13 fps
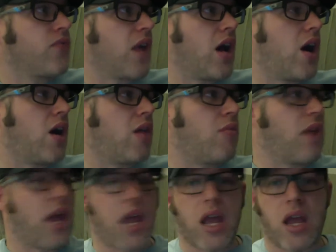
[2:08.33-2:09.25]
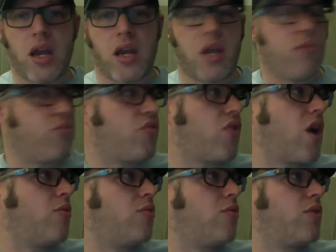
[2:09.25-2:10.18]
And it
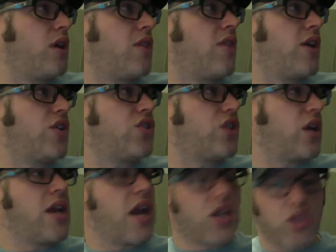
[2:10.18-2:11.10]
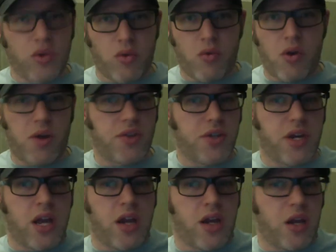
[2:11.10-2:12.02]
probably, if I stand next to it while it's on end,